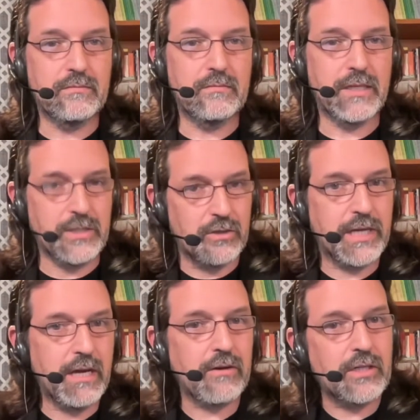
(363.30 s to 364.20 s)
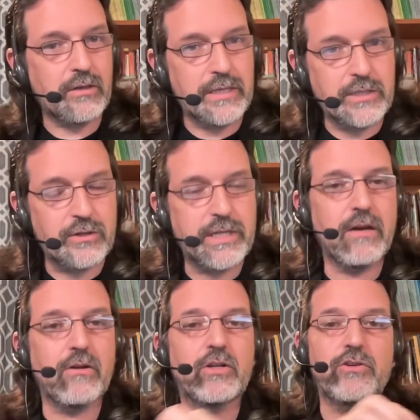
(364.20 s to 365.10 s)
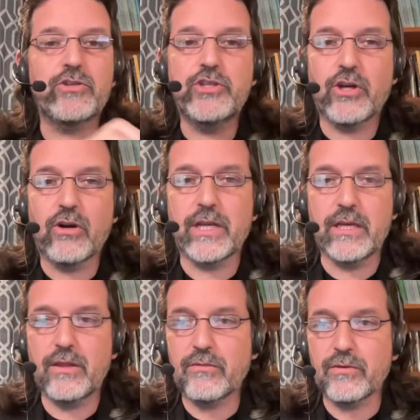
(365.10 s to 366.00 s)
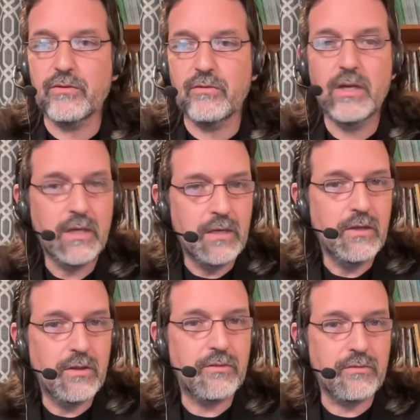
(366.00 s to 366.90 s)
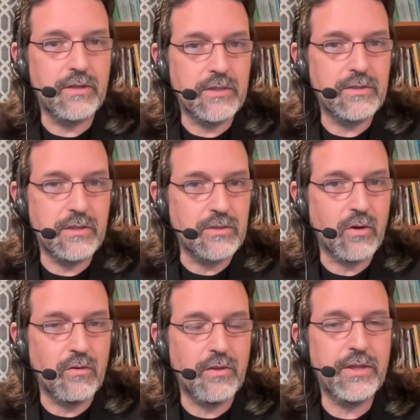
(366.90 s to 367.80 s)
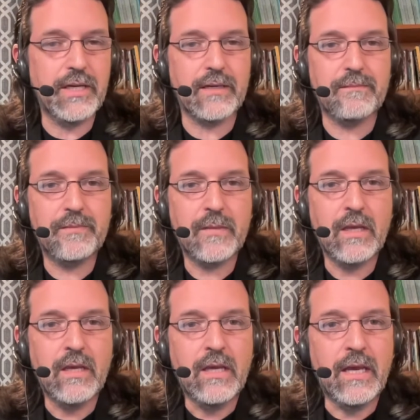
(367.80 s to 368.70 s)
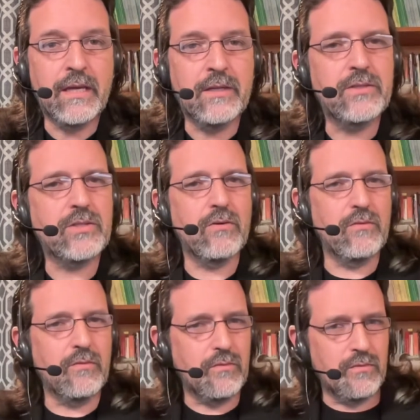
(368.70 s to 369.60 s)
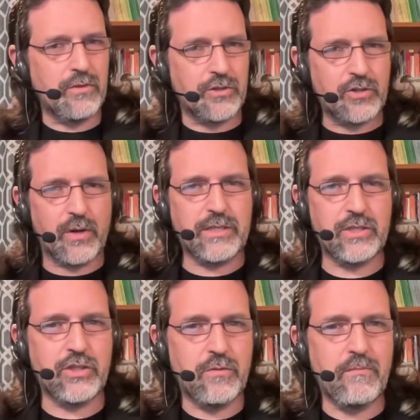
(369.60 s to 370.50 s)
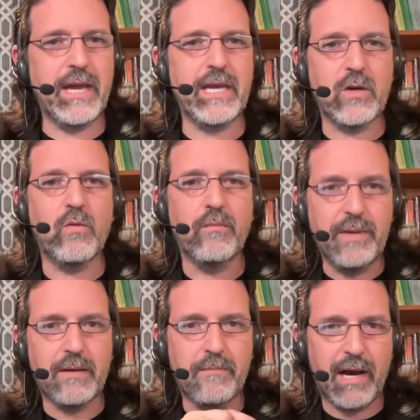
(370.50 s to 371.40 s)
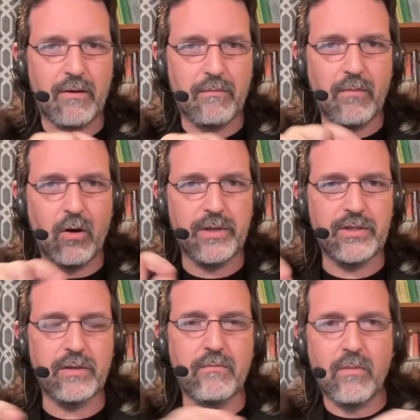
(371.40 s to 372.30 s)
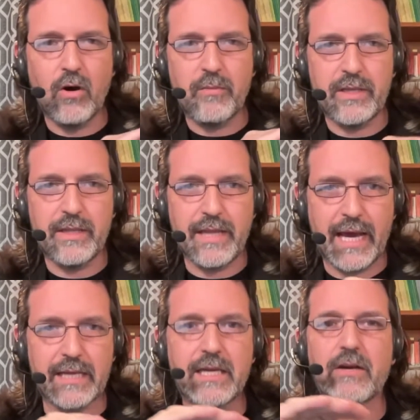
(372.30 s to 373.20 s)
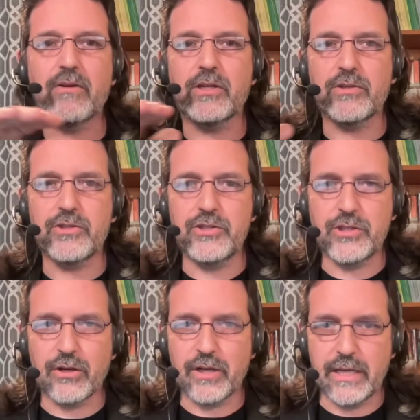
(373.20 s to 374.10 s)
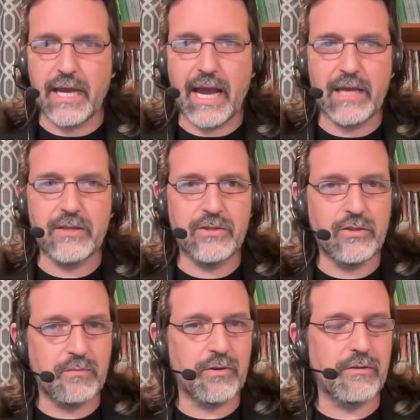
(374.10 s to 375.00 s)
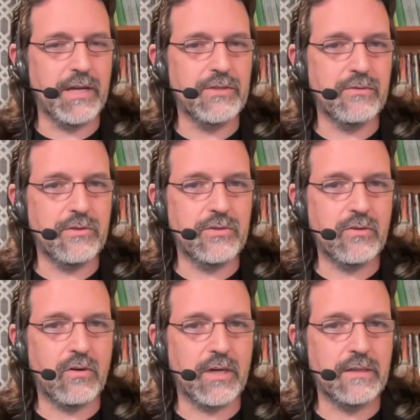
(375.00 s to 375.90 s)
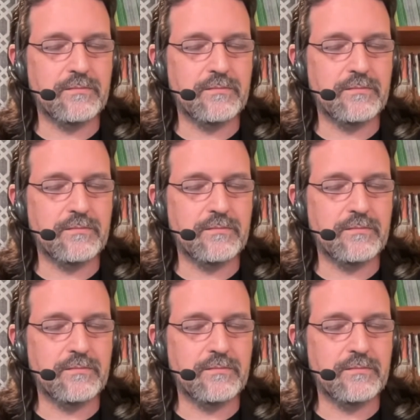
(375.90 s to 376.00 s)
and your character's journey through this whole thing. And so the choices you make will be about moment to moment that character's journey as you progress through the story.